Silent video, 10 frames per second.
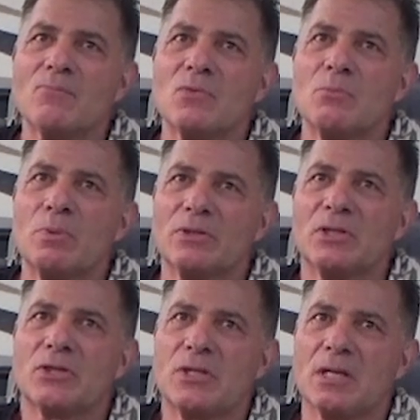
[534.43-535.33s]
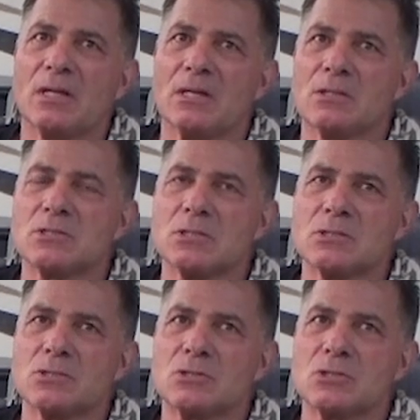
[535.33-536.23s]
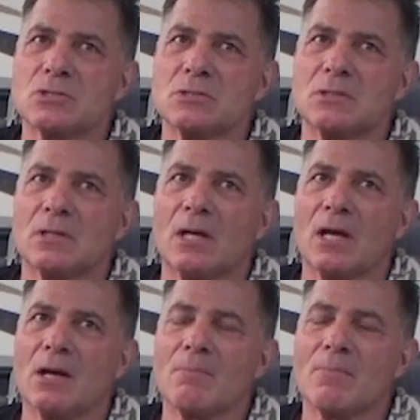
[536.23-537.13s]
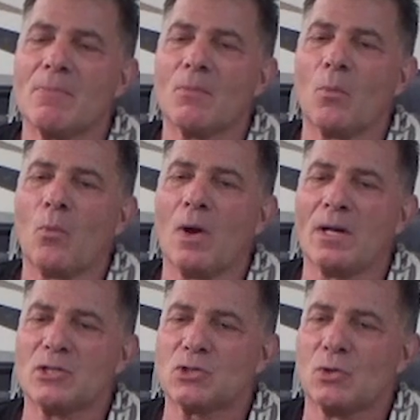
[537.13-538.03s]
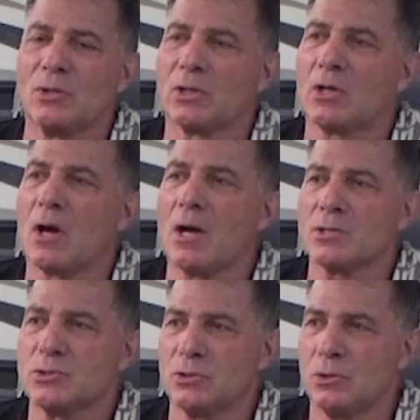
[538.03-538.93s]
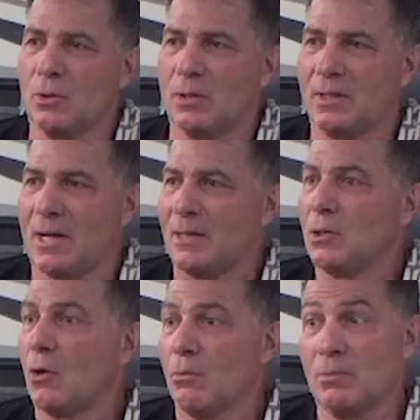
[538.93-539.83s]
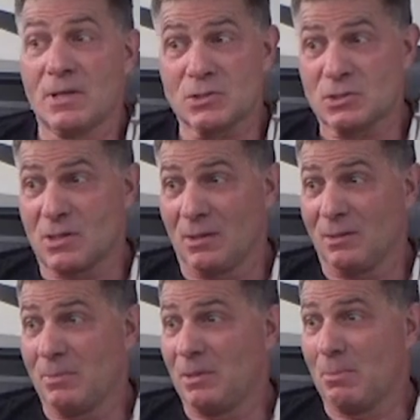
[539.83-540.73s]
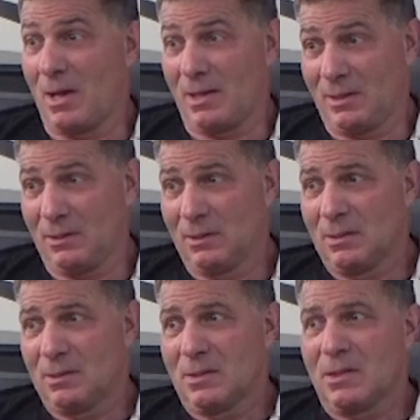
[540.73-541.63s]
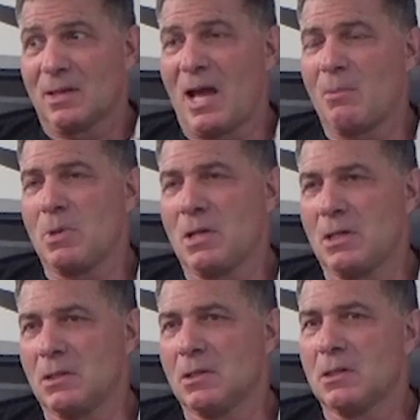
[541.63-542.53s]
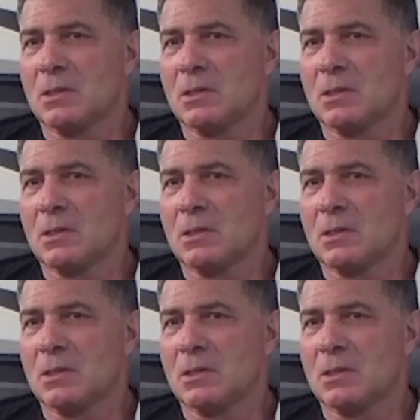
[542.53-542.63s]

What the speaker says: But the thing is just what it's going to cost to do it, and I don't necessarily mean money. I mean